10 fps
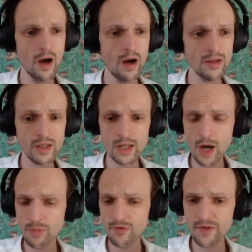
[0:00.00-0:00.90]
On
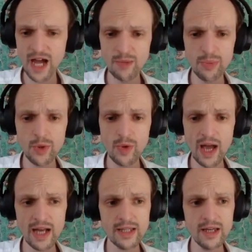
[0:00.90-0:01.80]
top of that, blue
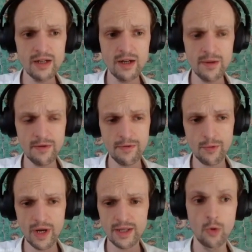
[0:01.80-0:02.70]
has another
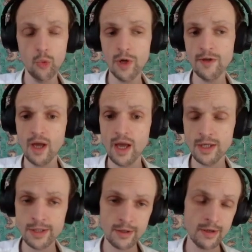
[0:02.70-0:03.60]
threat. With a
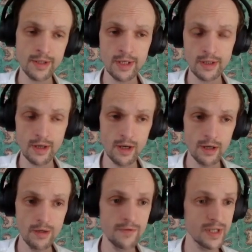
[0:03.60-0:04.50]
starting
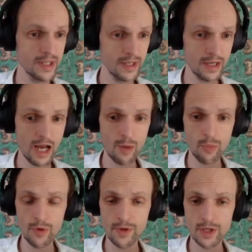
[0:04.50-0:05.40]
tile, the city cap
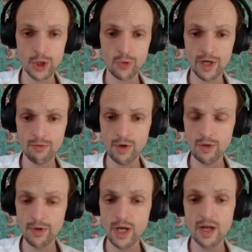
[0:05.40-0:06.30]
with a straight
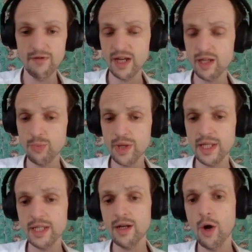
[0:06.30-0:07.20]
road, they can
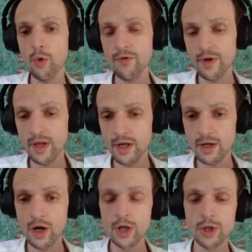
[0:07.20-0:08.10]
place it over
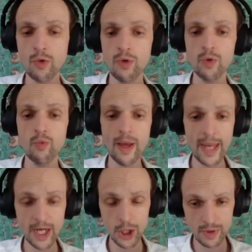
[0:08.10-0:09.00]
here, score 1
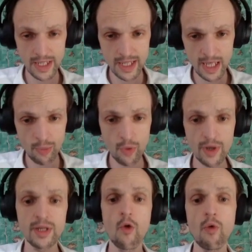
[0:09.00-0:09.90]
extra city
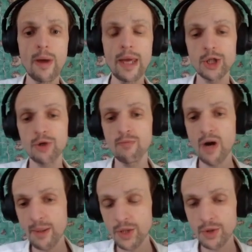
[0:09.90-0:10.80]
point, 1 extra
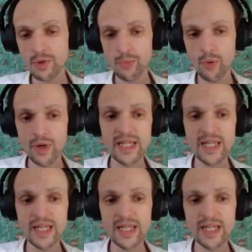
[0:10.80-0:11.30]
monastery point,